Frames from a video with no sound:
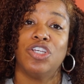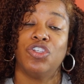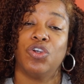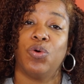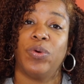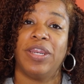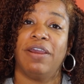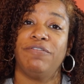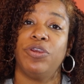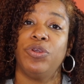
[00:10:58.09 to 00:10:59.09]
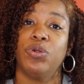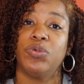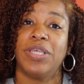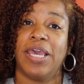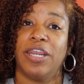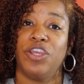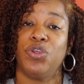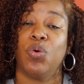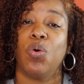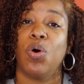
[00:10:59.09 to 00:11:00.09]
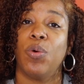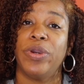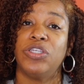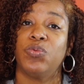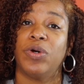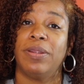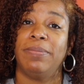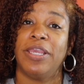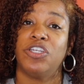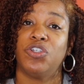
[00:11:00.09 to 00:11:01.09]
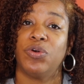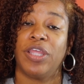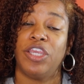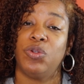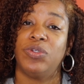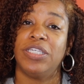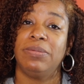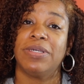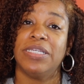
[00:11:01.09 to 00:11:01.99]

So whenever you use henna, you always want to make sure that you deep